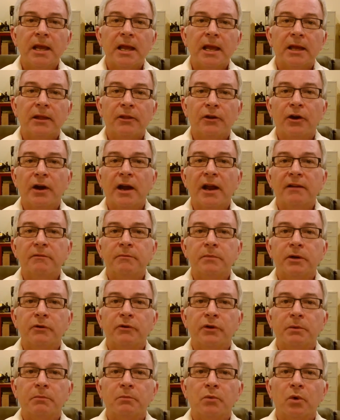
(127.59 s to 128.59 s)
and there have been
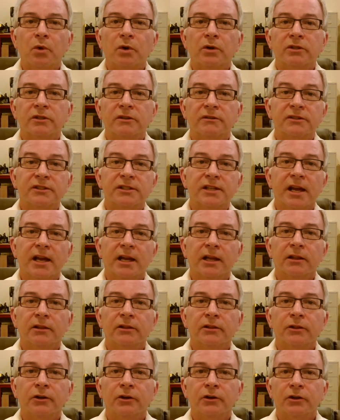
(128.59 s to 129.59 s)
reports of second
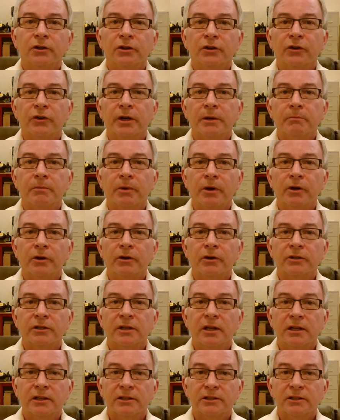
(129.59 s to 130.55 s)
and third degree burns,